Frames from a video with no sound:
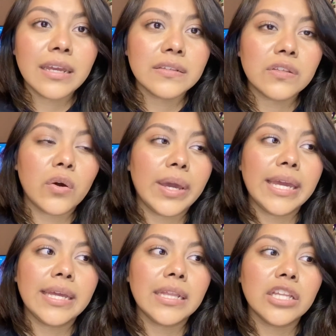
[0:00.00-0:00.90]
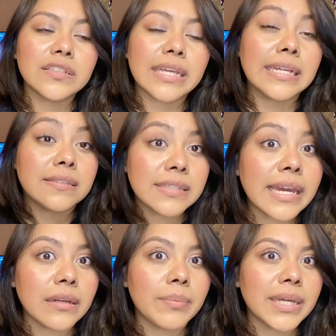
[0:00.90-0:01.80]
so it looks like
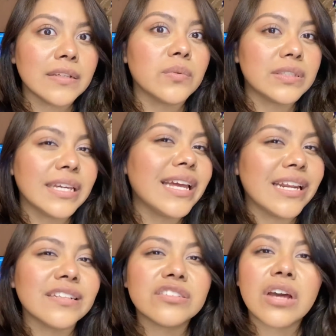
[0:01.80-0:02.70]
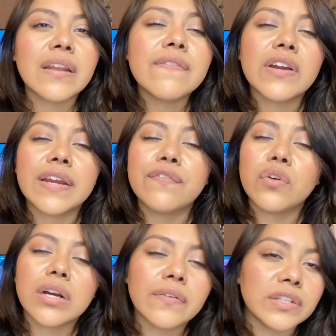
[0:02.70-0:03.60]
skin, because once again, it is not a very full coverage